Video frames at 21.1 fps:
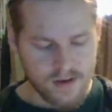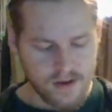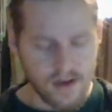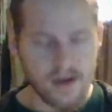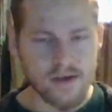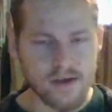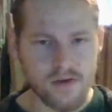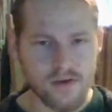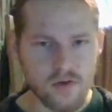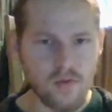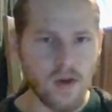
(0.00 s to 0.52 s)

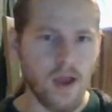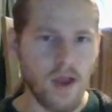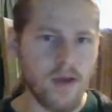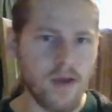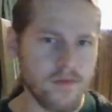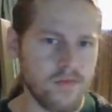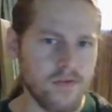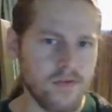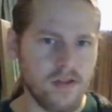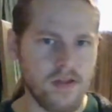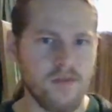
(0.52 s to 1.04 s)
I do
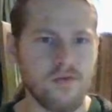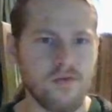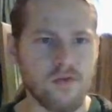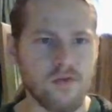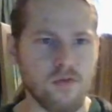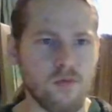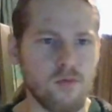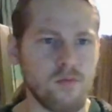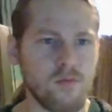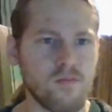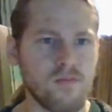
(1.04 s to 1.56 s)
have
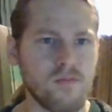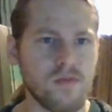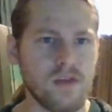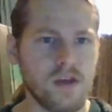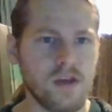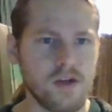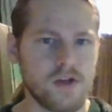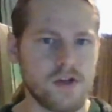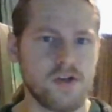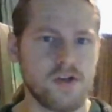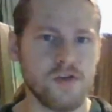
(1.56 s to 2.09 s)
several
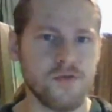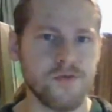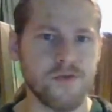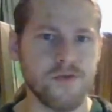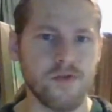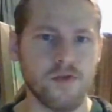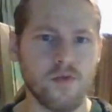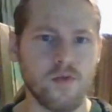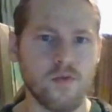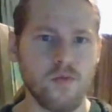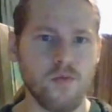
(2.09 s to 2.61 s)

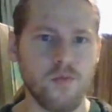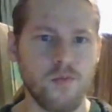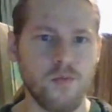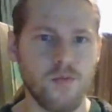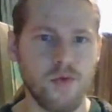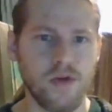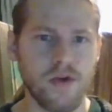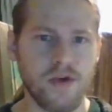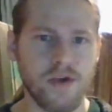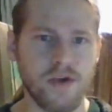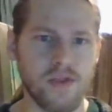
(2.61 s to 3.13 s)
issues
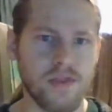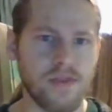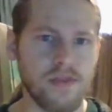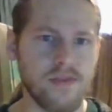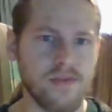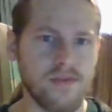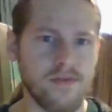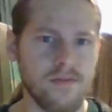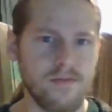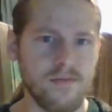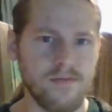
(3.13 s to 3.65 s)
with
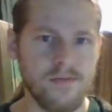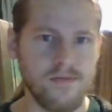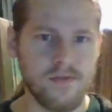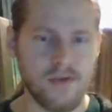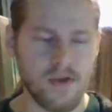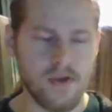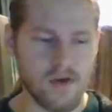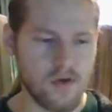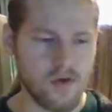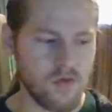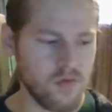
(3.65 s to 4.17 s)

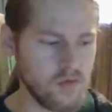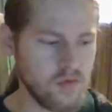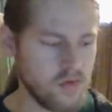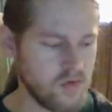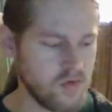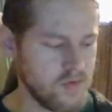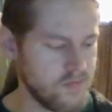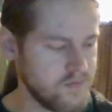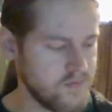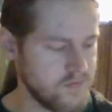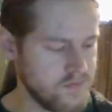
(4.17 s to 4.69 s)
vehicles.